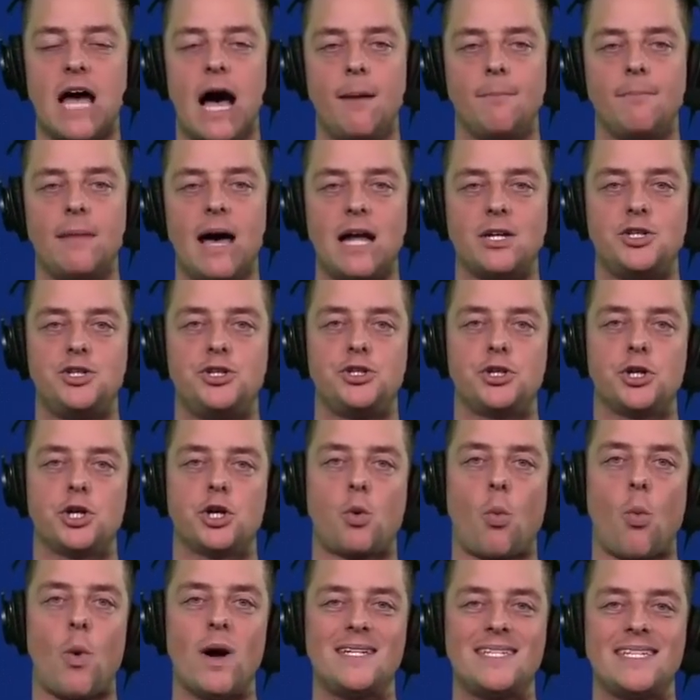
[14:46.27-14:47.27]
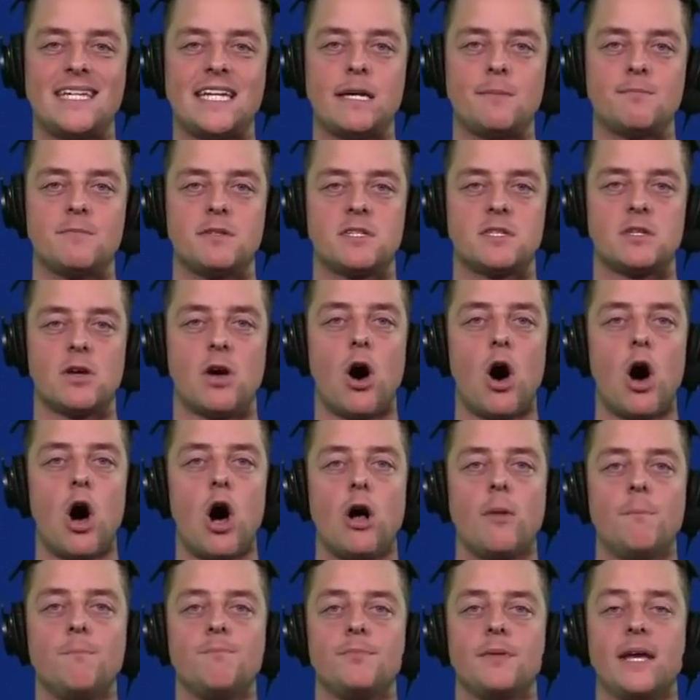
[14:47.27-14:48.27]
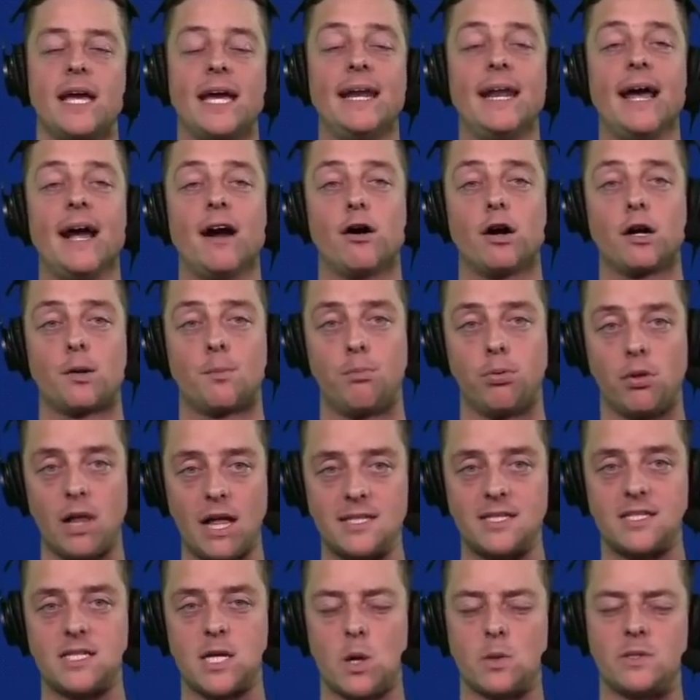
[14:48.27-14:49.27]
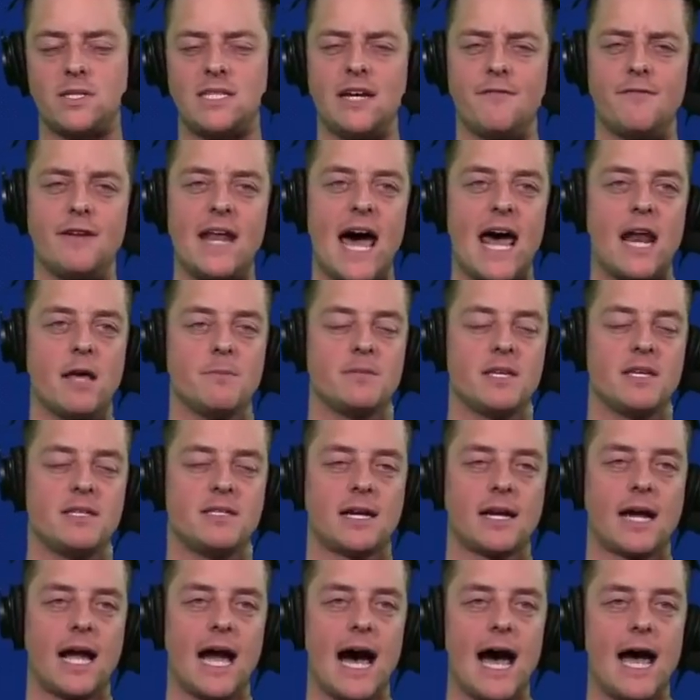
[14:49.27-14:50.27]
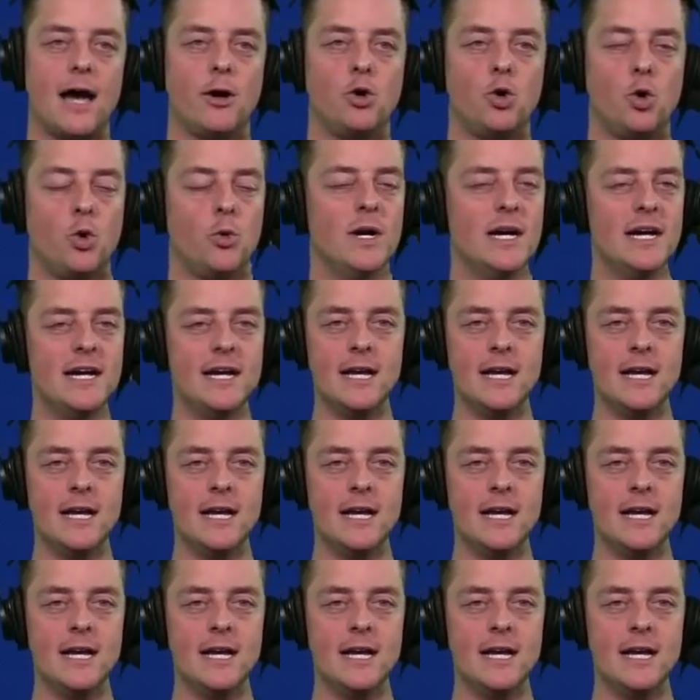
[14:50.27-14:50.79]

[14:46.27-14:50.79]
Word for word: I'm not sure what team saw in Eric Bledsoe. Steven Adams is a guy who